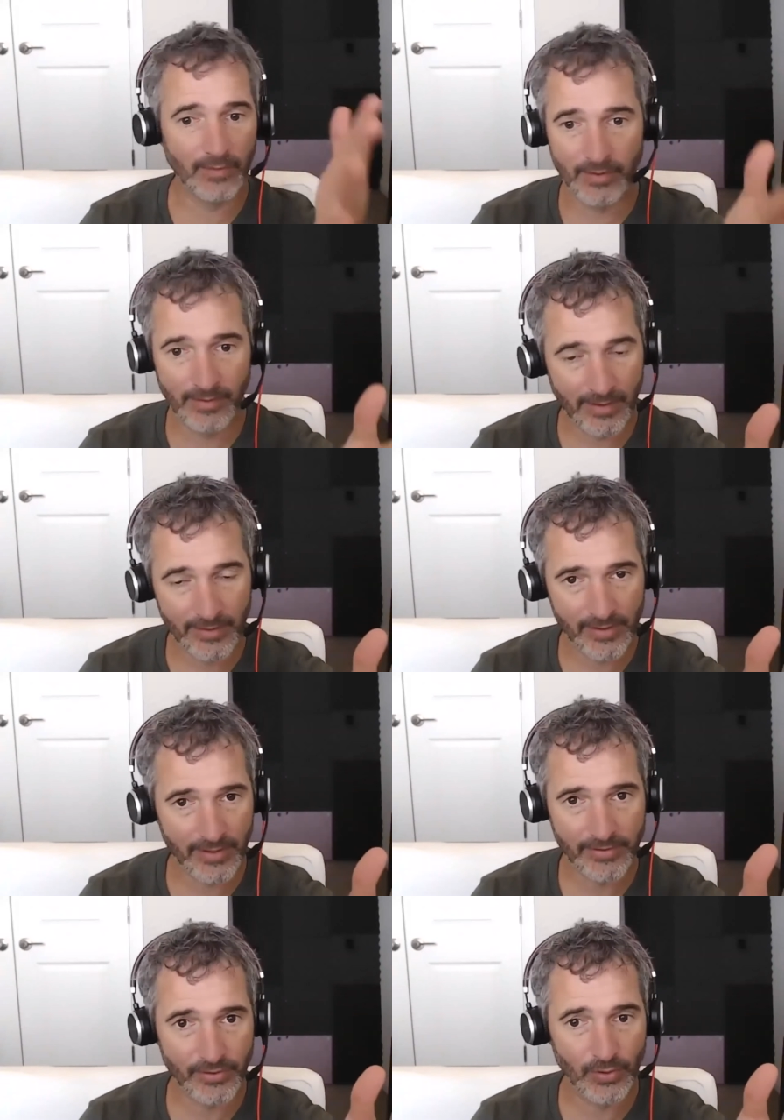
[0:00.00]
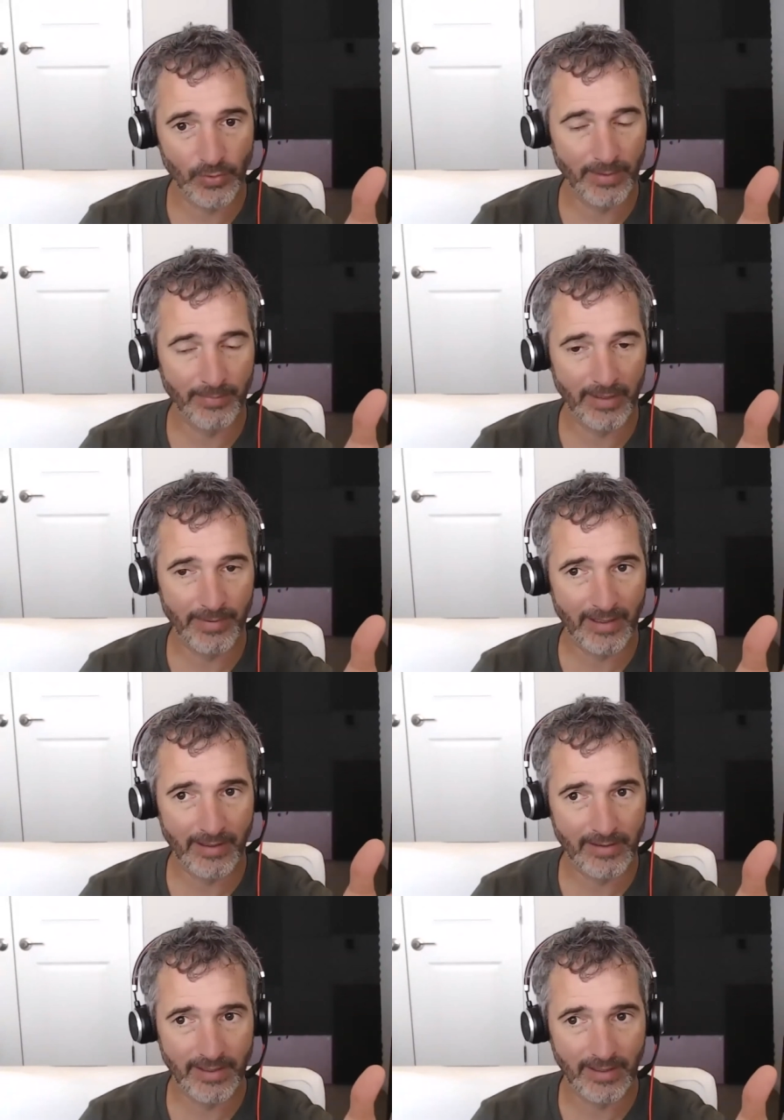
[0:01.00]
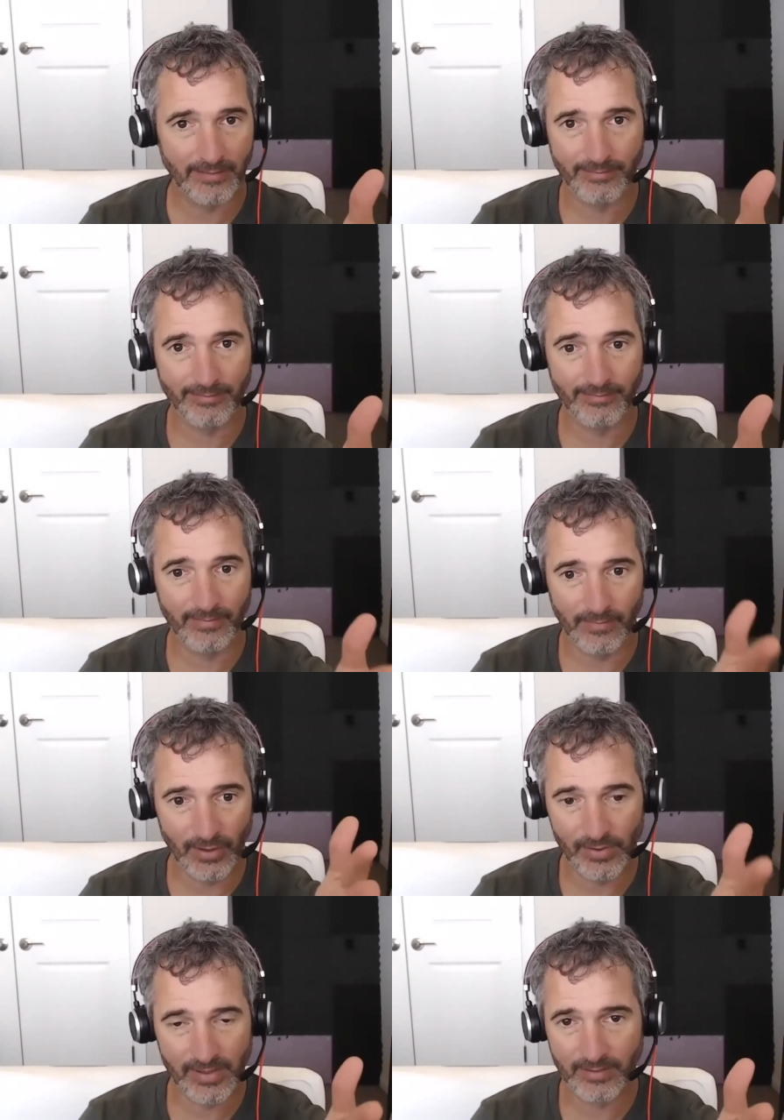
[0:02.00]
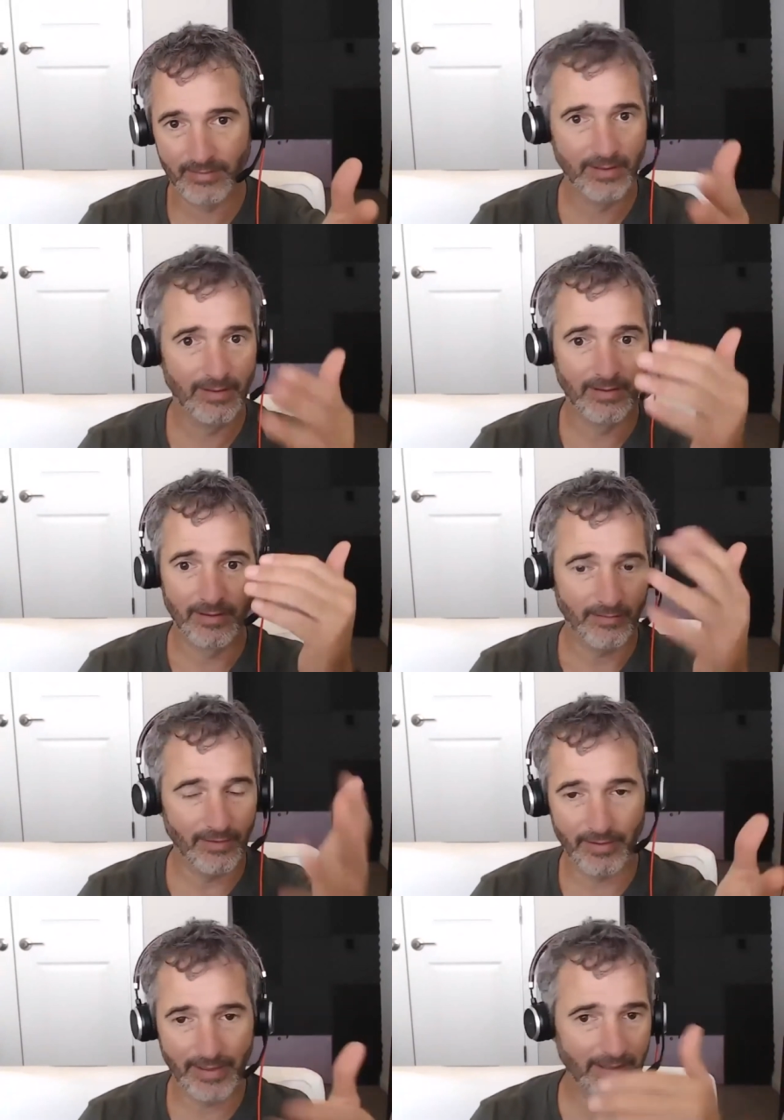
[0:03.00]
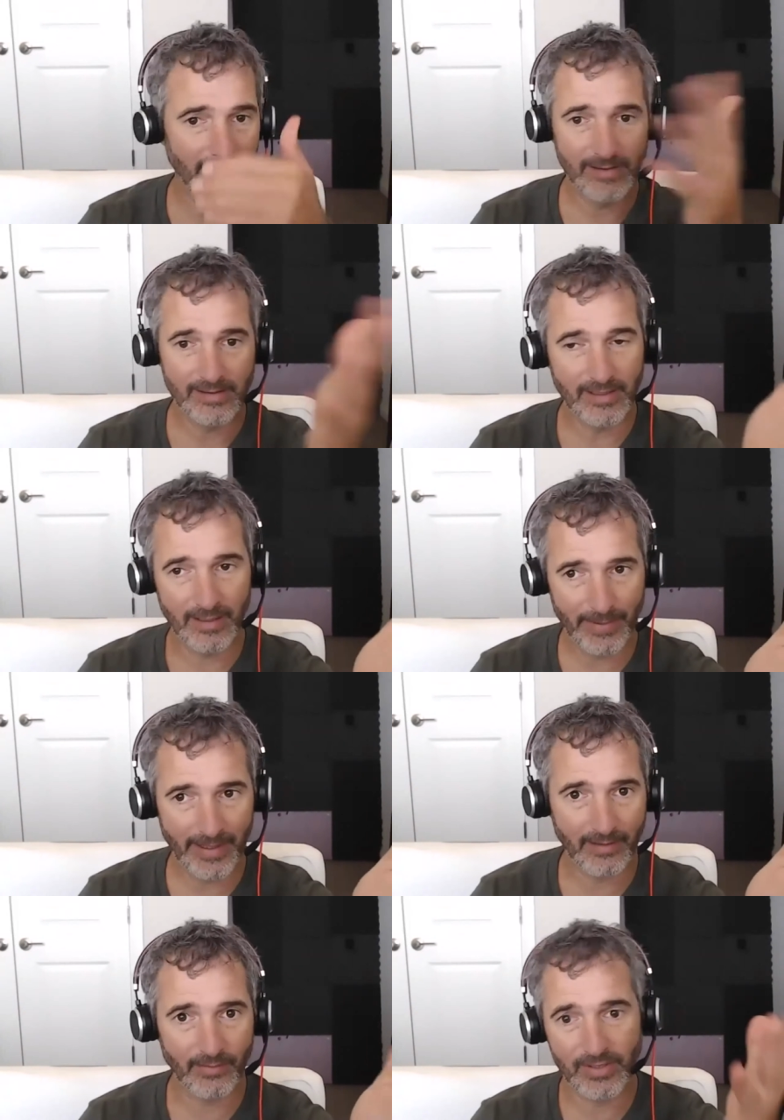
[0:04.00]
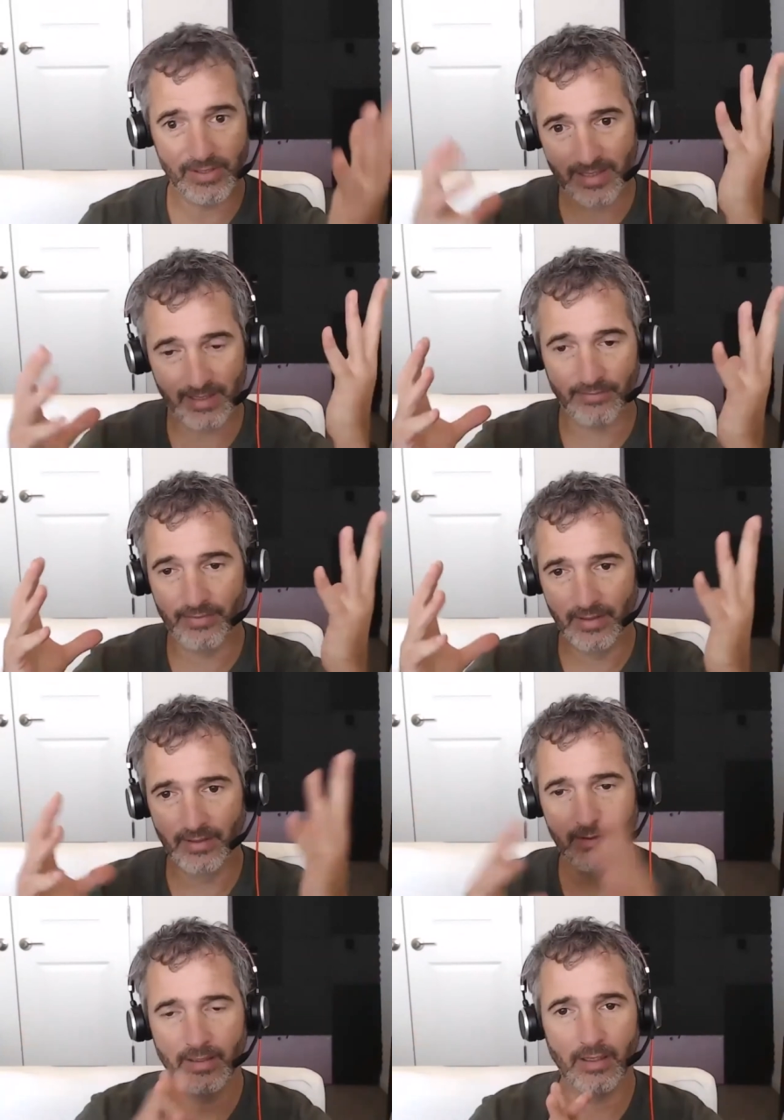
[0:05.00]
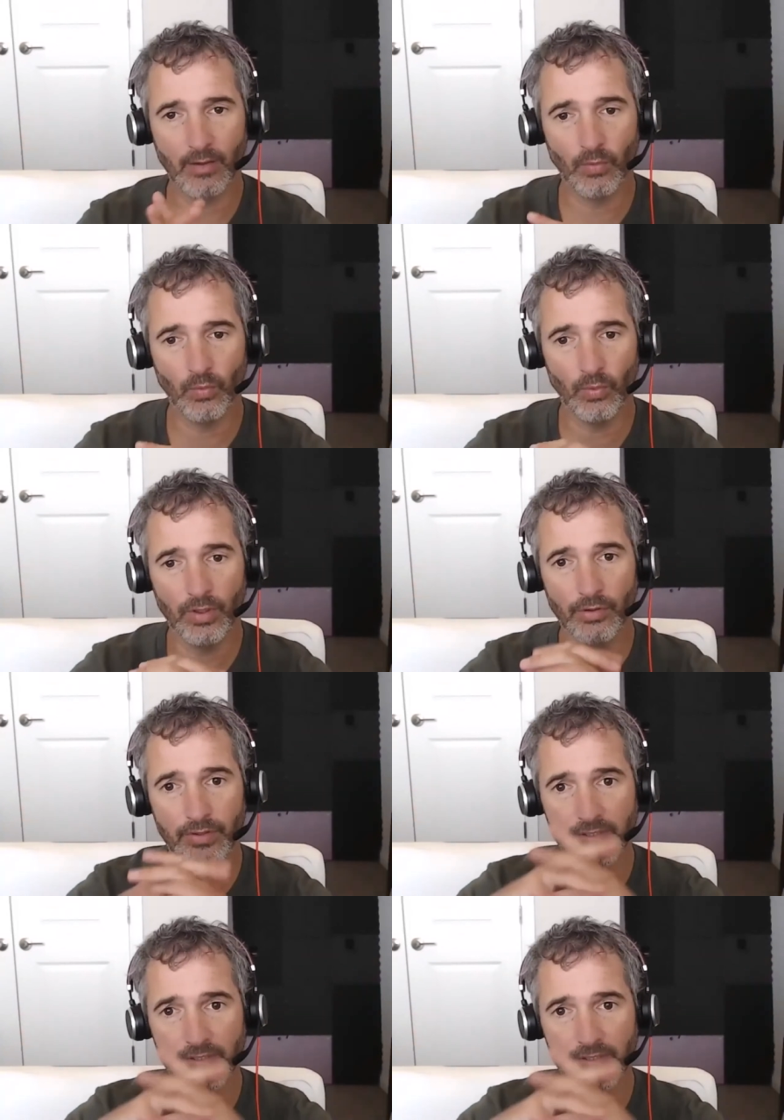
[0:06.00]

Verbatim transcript: And there's also two week money back guarantee. Use it, yeah. If you don't like it, send it back, which is kind of, you know, when all